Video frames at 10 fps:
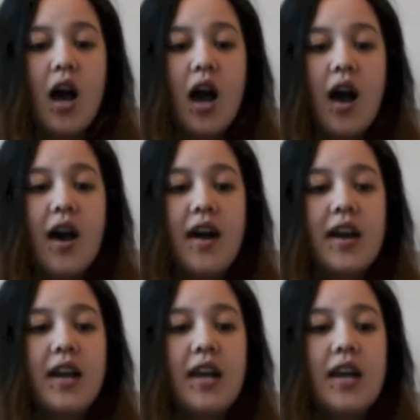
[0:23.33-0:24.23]

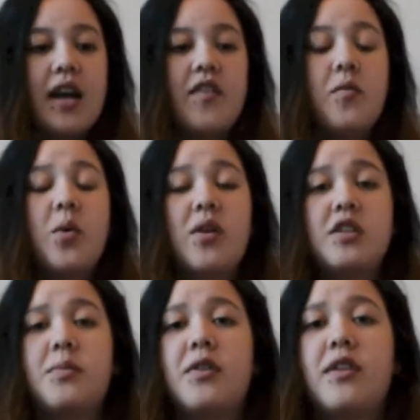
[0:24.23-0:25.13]
I have more
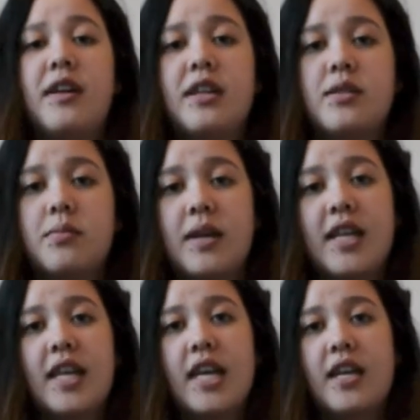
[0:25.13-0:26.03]
experience
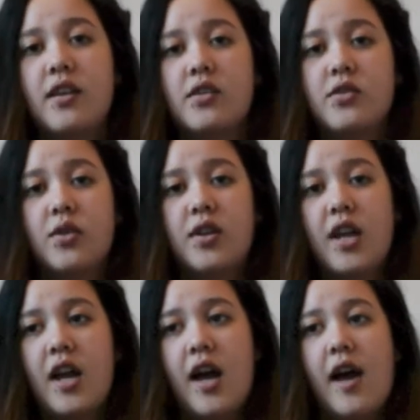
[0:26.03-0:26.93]
with eating disorder than
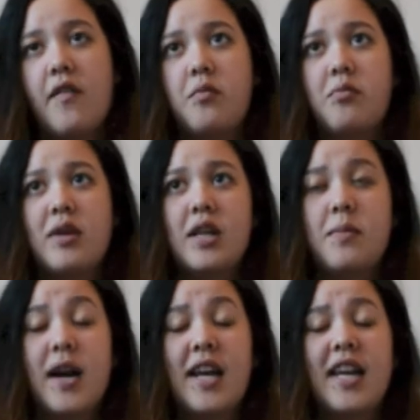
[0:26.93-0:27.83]
I have with
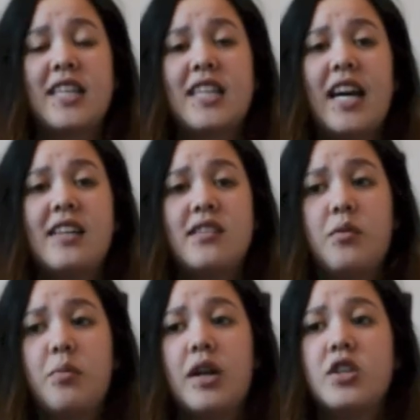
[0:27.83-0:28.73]
panic attacks,
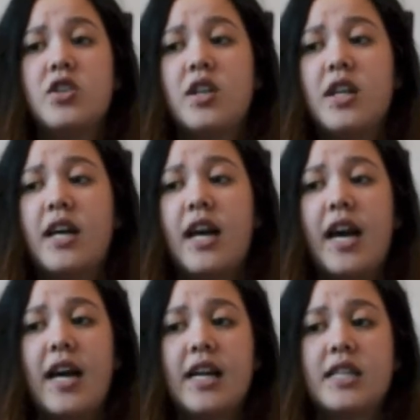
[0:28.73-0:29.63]
depression
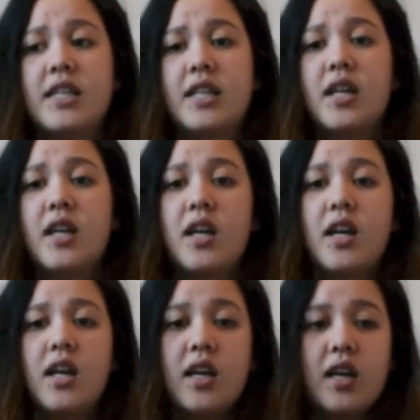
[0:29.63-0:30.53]
and
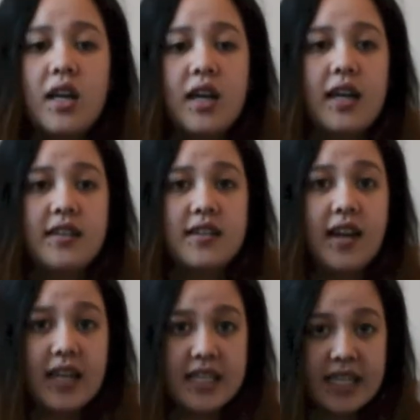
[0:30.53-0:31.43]

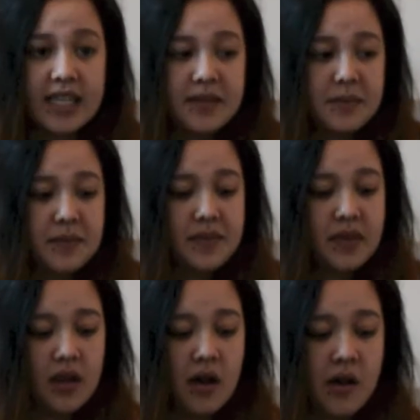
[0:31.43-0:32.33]
anxiety.
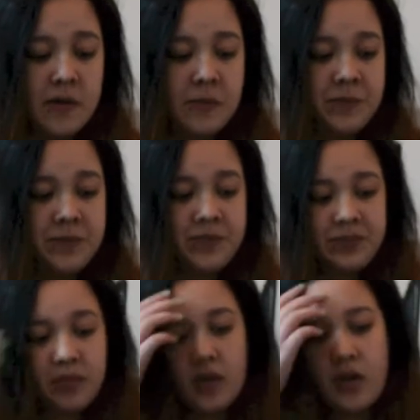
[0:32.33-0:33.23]

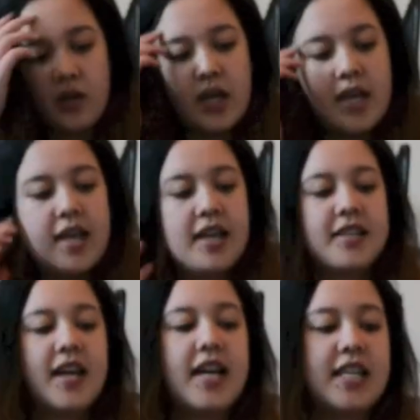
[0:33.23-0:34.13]
The
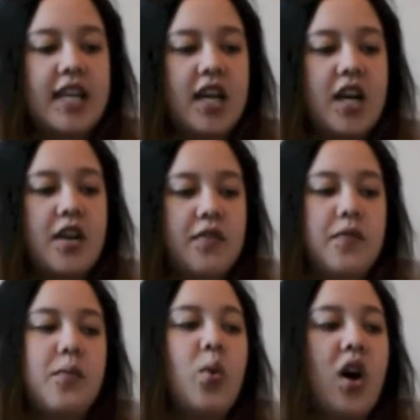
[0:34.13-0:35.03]
anxiety kind of
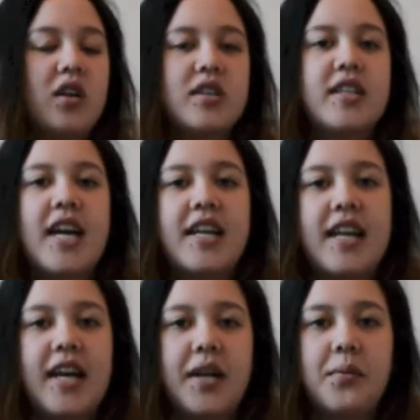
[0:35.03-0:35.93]
walks hand in
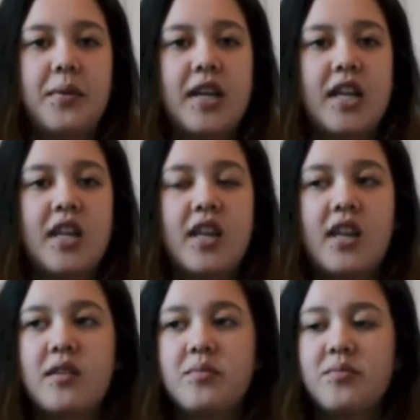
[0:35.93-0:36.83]
hand with
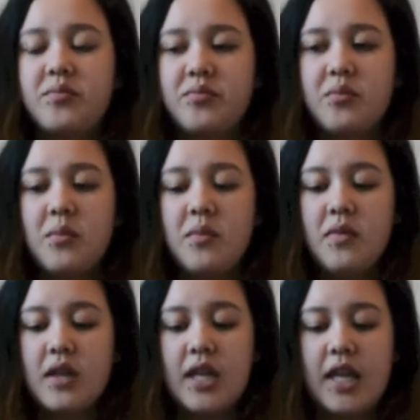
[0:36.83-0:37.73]

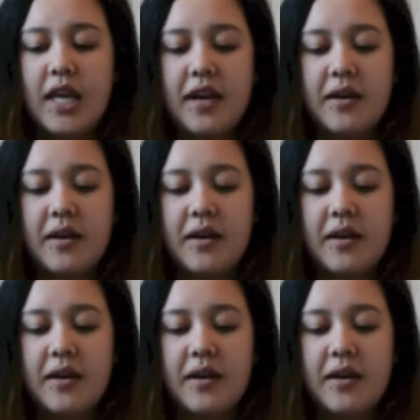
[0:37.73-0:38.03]
the